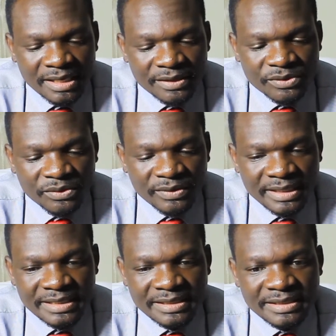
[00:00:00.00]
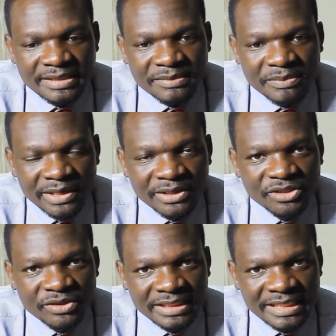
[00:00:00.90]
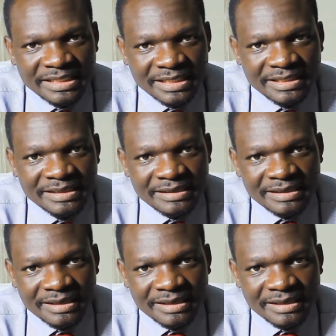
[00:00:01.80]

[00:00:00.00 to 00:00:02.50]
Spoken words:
So these biological detergents